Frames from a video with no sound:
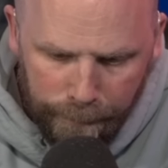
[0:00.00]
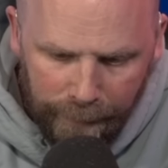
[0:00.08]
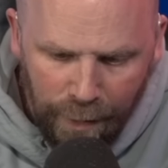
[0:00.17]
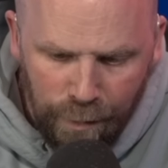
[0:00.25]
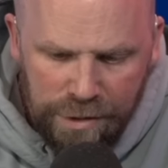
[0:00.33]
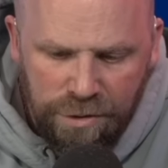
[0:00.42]

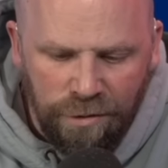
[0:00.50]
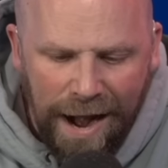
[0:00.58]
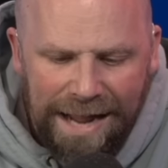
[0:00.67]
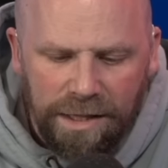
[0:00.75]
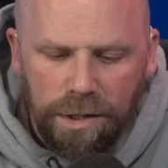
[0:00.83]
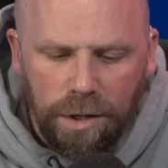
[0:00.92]
And when you
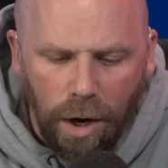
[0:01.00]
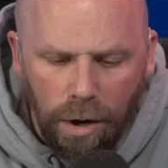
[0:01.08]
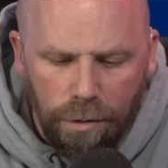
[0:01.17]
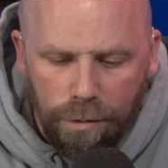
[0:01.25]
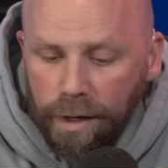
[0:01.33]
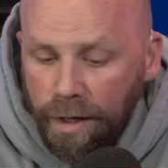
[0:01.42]
crack the
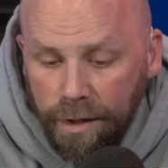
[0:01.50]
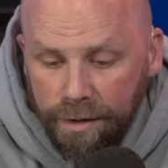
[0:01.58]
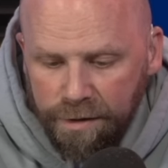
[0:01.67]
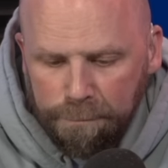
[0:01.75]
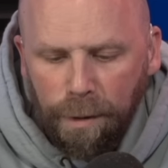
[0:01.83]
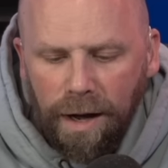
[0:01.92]
code,
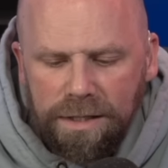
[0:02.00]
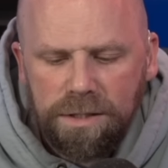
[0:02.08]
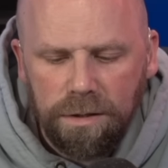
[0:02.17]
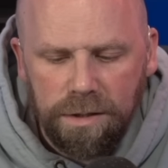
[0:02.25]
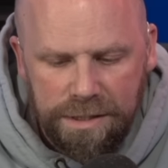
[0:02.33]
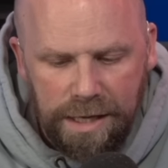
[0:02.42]
the
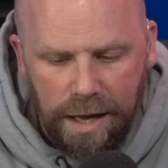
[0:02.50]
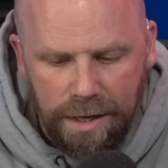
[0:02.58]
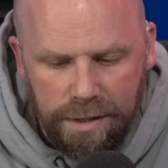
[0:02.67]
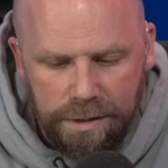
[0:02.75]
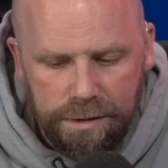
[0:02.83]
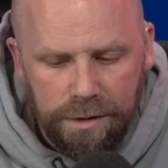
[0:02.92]
puzzle
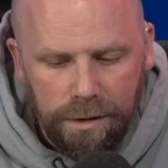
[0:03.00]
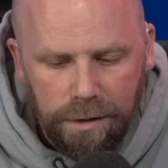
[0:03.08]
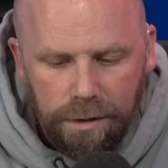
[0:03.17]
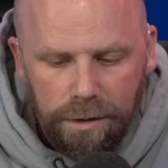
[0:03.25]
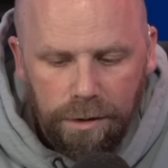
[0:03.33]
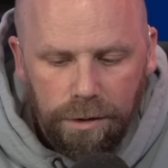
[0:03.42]
says,
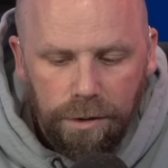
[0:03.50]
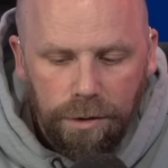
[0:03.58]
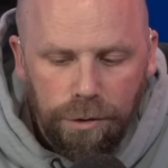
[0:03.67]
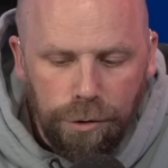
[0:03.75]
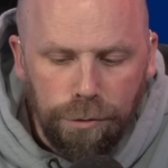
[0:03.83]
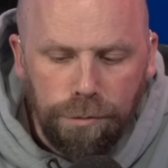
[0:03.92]

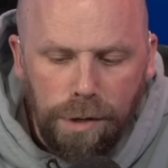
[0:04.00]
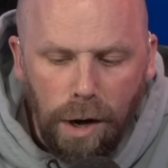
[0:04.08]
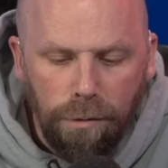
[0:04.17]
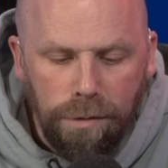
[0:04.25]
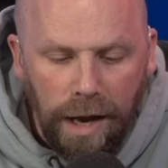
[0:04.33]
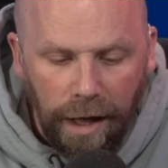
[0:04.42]
"You
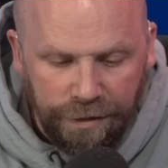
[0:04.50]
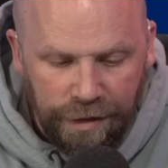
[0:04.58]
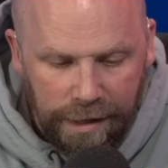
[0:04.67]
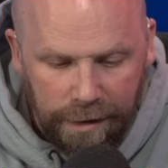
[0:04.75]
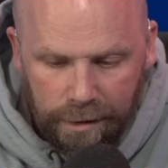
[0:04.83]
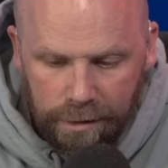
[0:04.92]
know
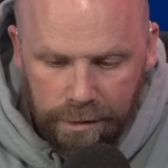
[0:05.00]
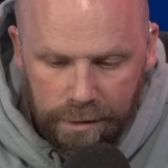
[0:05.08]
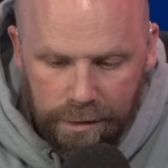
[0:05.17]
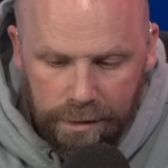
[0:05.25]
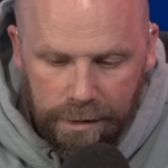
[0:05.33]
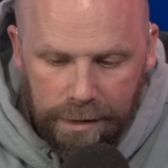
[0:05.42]
nothing.
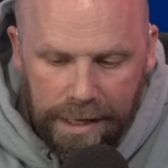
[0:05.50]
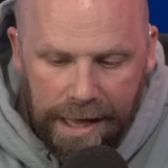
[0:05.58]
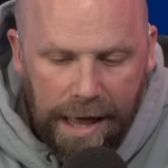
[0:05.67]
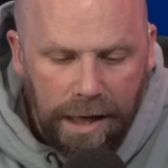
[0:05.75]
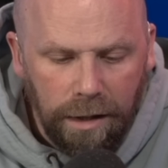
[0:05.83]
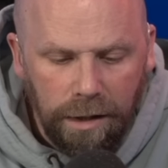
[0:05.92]

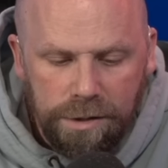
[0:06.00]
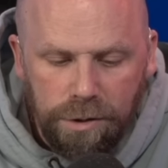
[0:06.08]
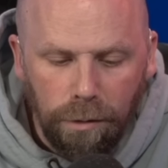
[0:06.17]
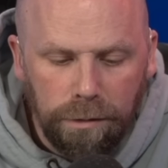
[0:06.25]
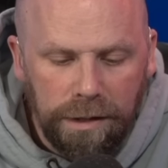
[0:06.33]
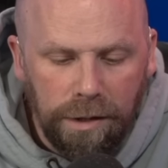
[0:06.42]
Hell is
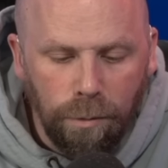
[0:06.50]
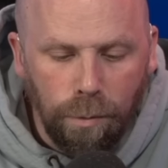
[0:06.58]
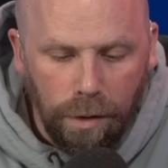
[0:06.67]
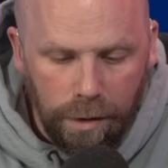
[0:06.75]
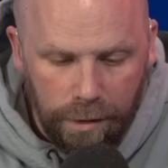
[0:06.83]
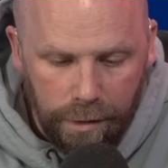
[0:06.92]
only a
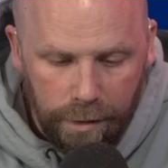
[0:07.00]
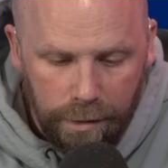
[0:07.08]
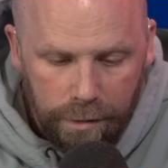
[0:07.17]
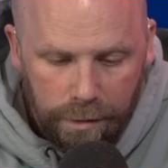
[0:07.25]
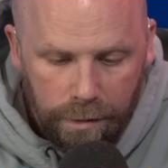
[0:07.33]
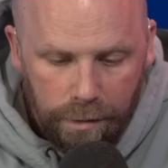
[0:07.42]
word.
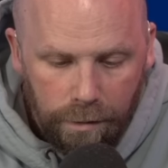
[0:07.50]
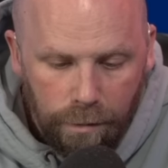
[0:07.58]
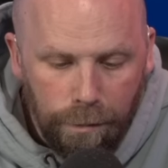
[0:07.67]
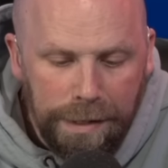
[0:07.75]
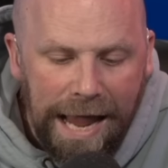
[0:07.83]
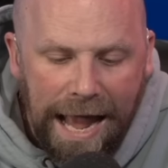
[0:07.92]

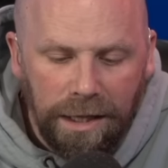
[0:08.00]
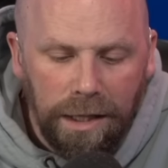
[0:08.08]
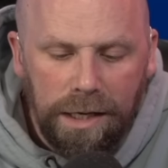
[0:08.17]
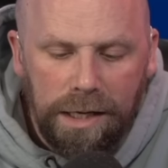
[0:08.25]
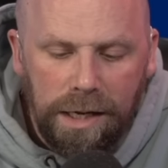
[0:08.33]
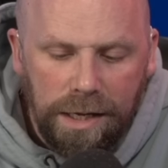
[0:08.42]

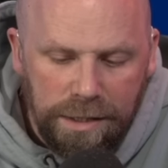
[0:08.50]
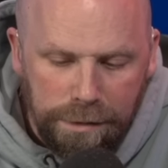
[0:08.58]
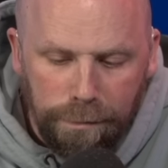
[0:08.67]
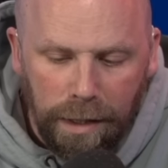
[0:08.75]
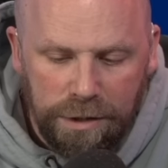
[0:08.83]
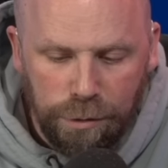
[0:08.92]
Reality is
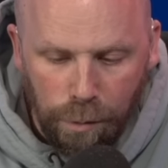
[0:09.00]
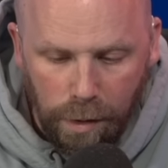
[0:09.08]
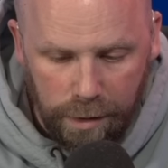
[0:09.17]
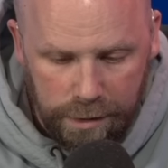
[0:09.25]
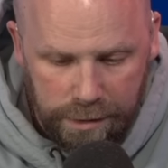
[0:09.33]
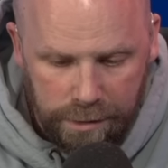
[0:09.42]
much
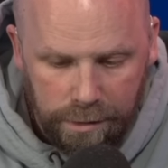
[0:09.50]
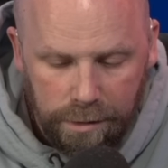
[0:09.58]
worse."